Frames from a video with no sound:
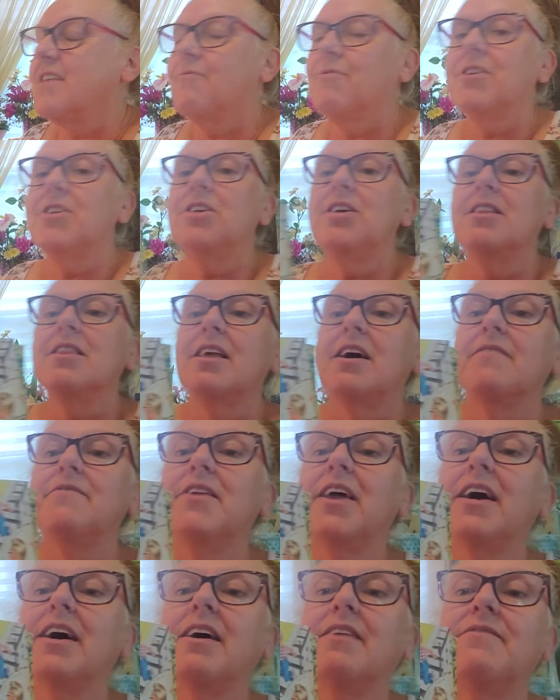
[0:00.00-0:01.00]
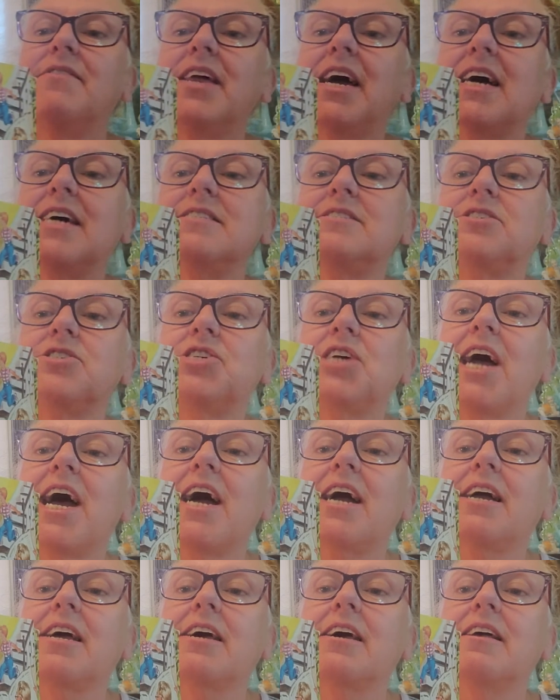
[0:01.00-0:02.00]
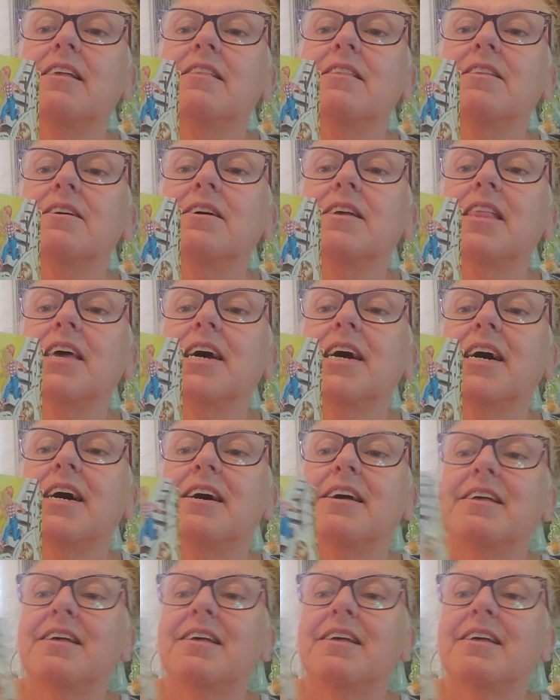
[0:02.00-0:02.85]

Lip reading: Wouldn't you love to have Dad's jacket? Look at that.